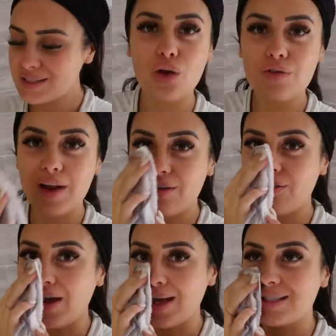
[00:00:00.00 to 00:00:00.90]
A lot of like
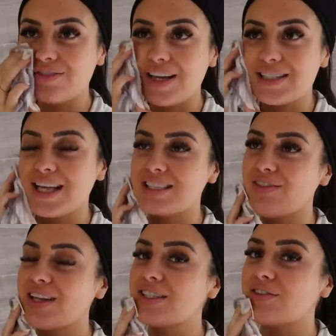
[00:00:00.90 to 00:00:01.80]
face fake tans have
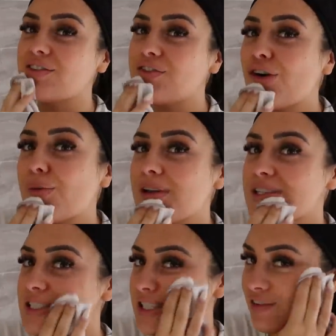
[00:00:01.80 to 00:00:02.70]
like different
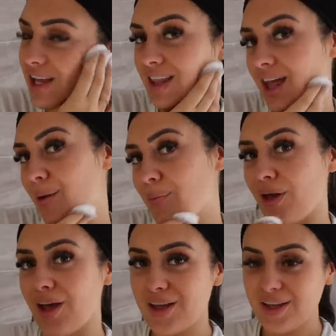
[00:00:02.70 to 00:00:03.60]
formulas and stuff like that,
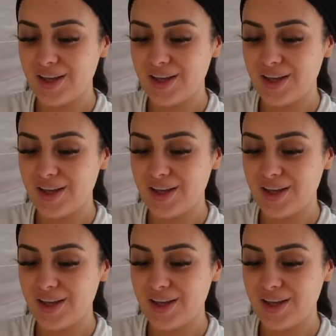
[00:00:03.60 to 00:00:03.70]
but